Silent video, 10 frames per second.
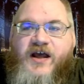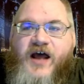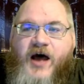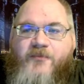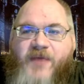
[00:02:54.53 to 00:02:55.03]

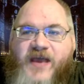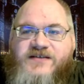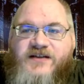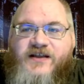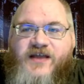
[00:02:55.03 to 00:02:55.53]
Um,
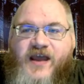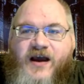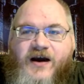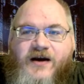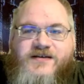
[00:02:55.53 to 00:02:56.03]
basically, they
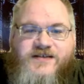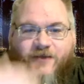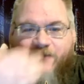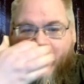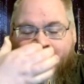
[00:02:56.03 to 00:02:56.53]
are
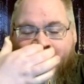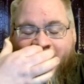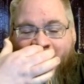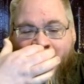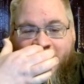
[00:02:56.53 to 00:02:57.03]
self-contained
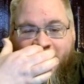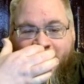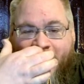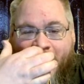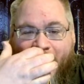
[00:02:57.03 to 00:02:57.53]

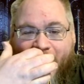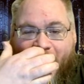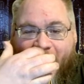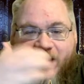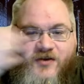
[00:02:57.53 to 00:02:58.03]
adventures.
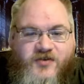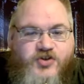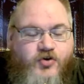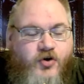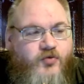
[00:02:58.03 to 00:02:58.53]
Uh, you use
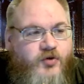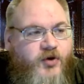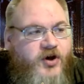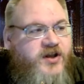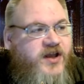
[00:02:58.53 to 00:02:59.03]
the core
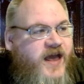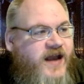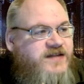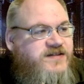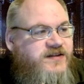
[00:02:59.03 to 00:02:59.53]
rulebook, and it's